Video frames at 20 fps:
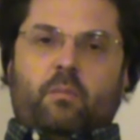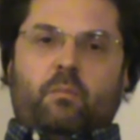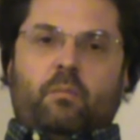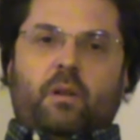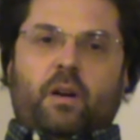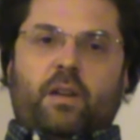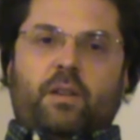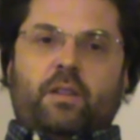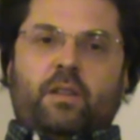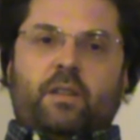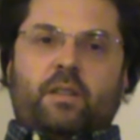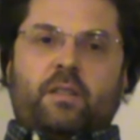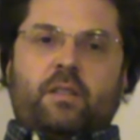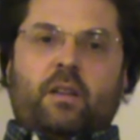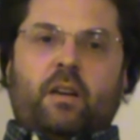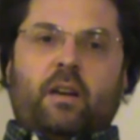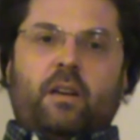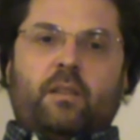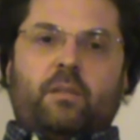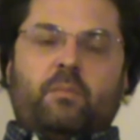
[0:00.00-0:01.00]
but
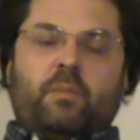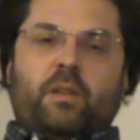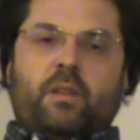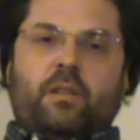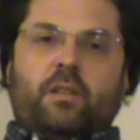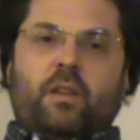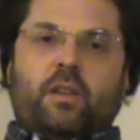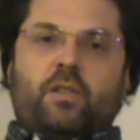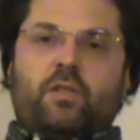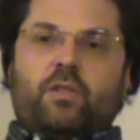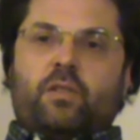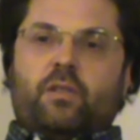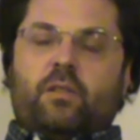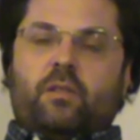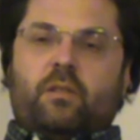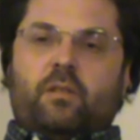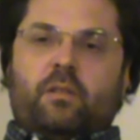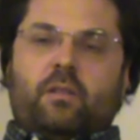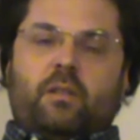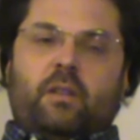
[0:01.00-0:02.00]
insight
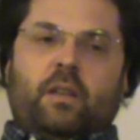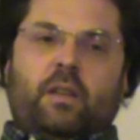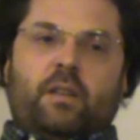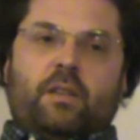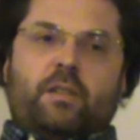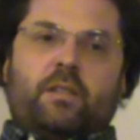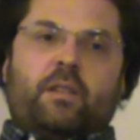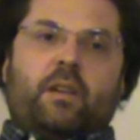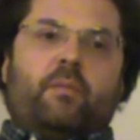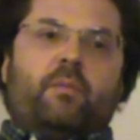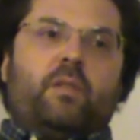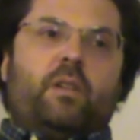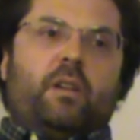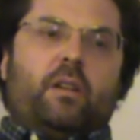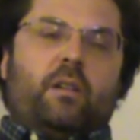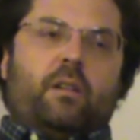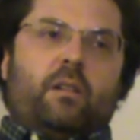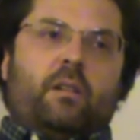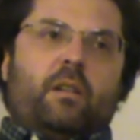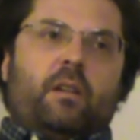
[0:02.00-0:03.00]
meditation is
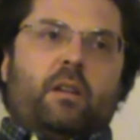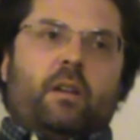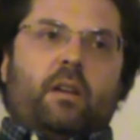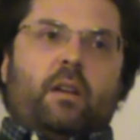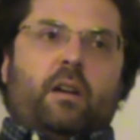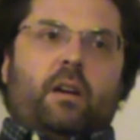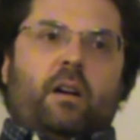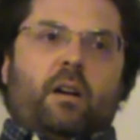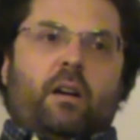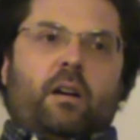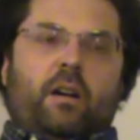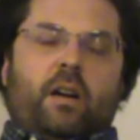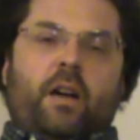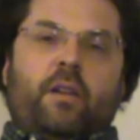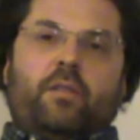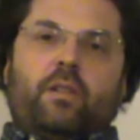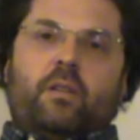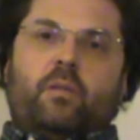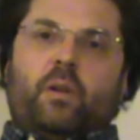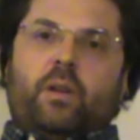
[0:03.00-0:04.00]
something
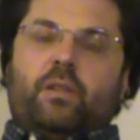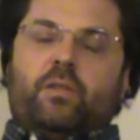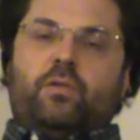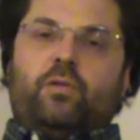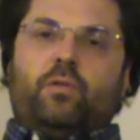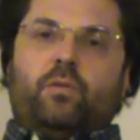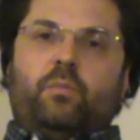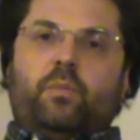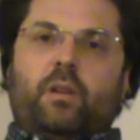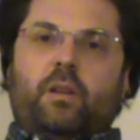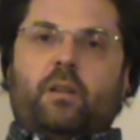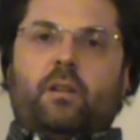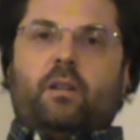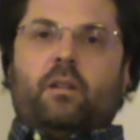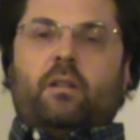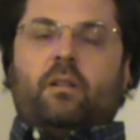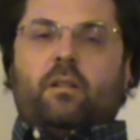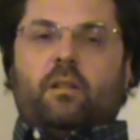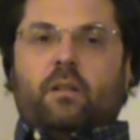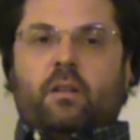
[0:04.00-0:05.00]
everyone should be
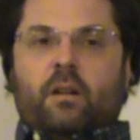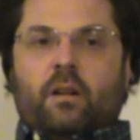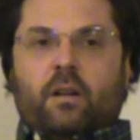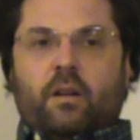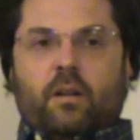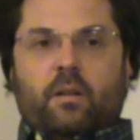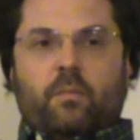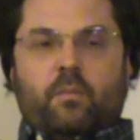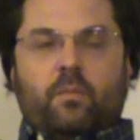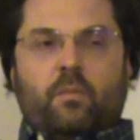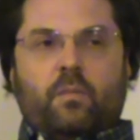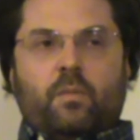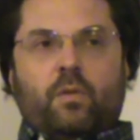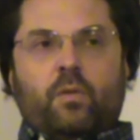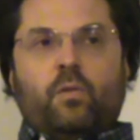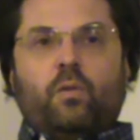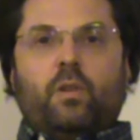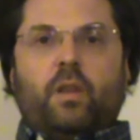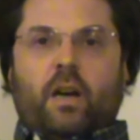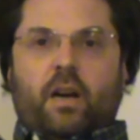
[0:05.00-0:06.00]

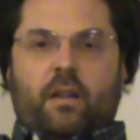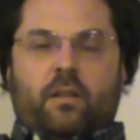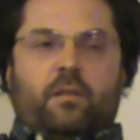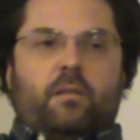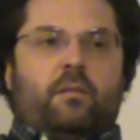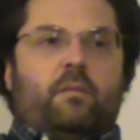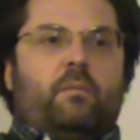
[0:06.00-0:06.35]
good at.